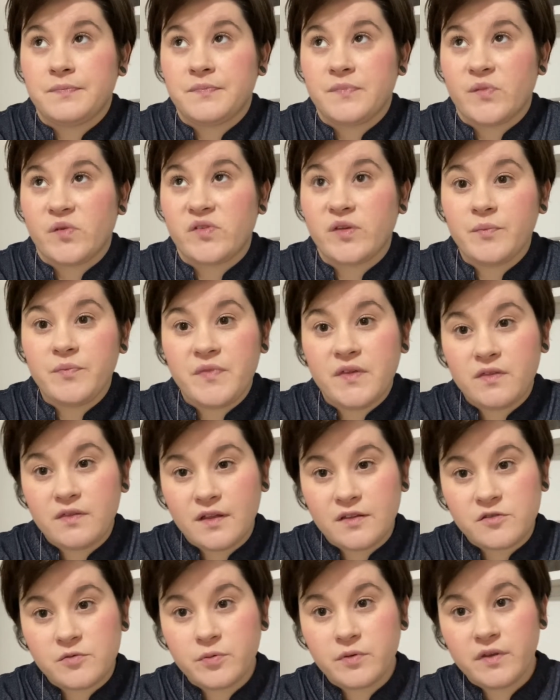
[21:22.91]
Something
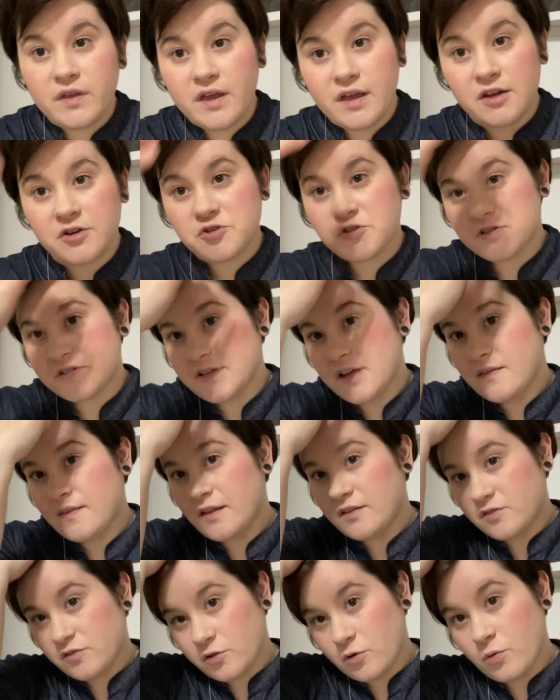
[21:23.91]
that's really interesting
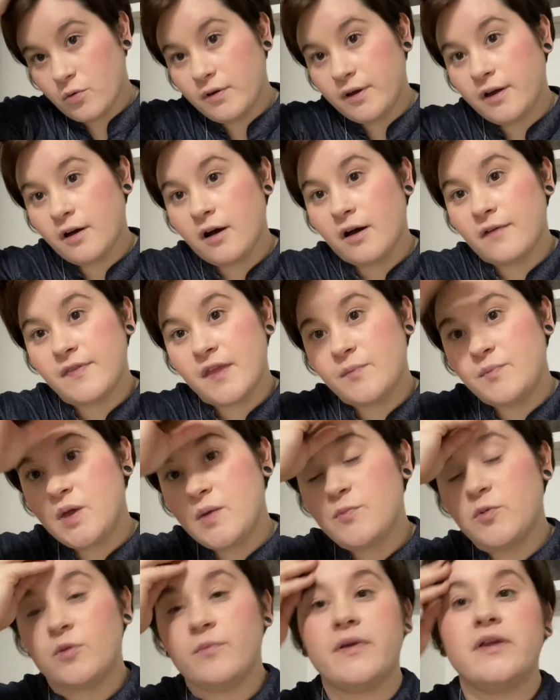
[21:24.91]
that's going on that
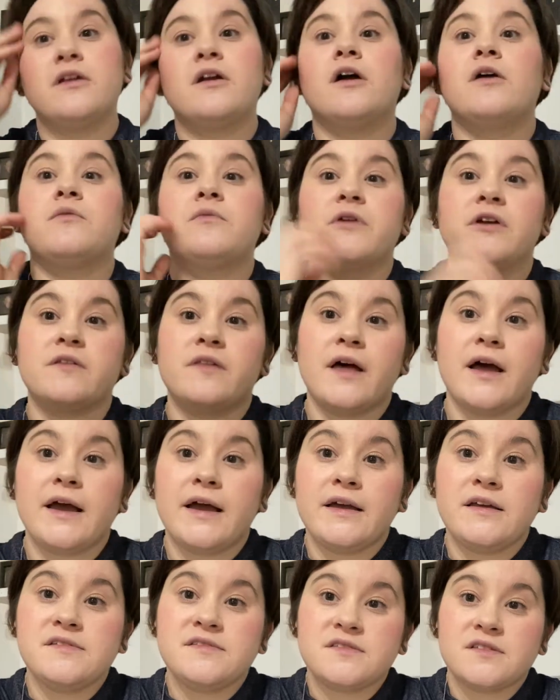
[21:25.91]
people may not
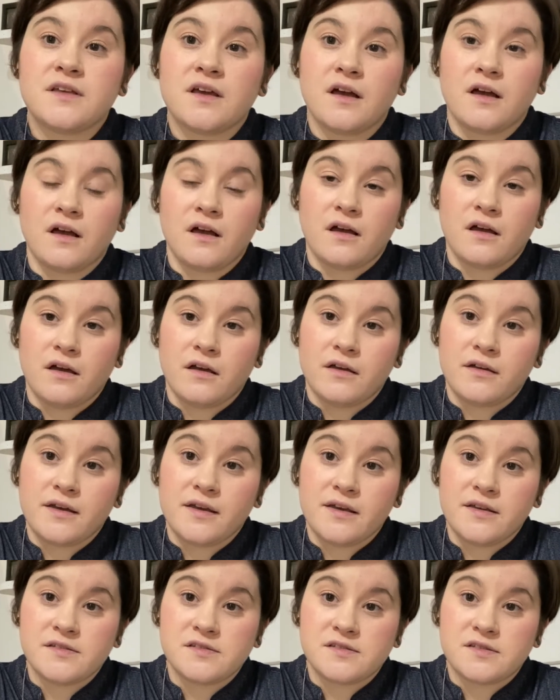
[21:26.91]
realize
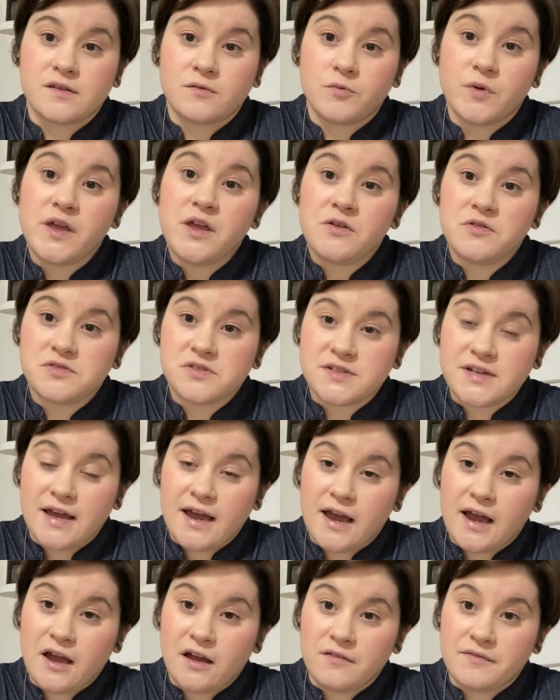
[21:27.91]
is we used to
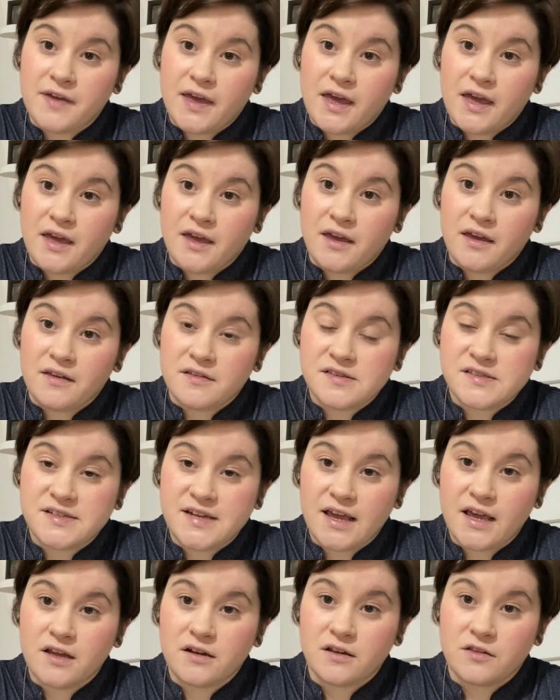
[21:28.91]
have a
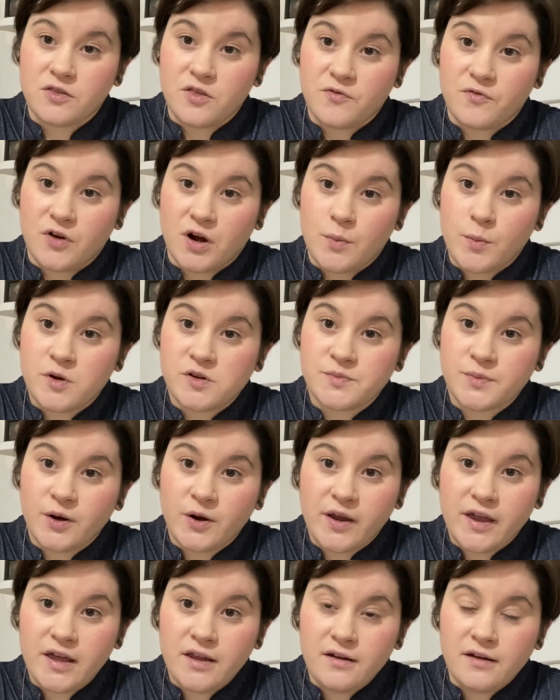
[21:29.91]
stand at the farmer's
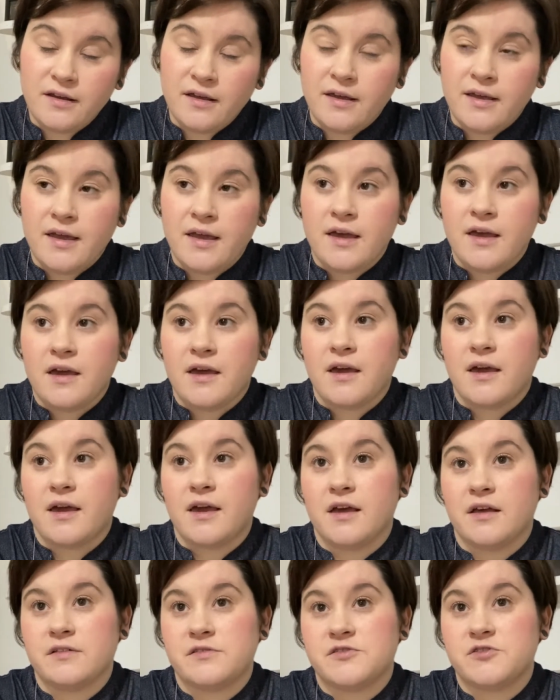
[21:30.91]
market.
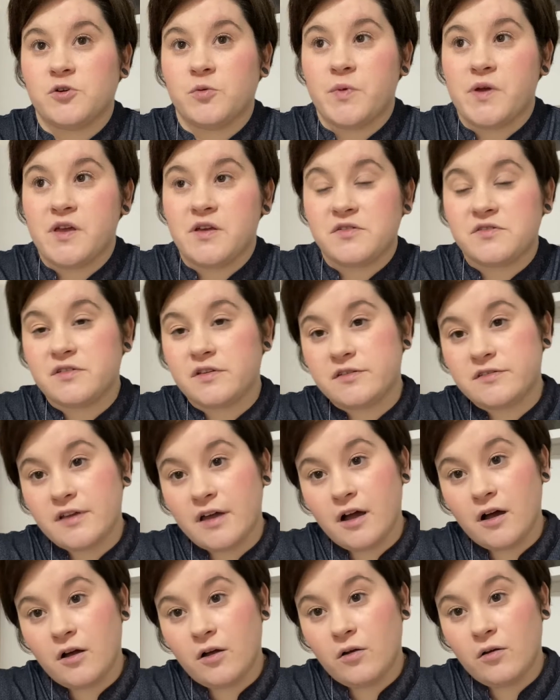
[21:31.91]
And so we used to
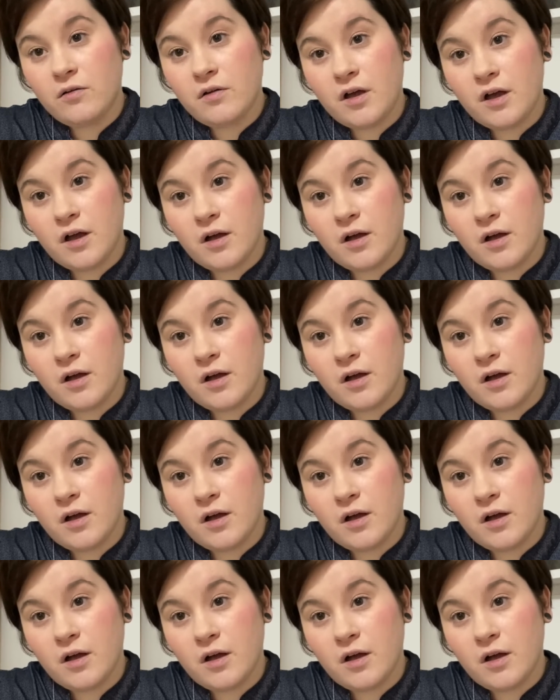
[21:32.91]
sell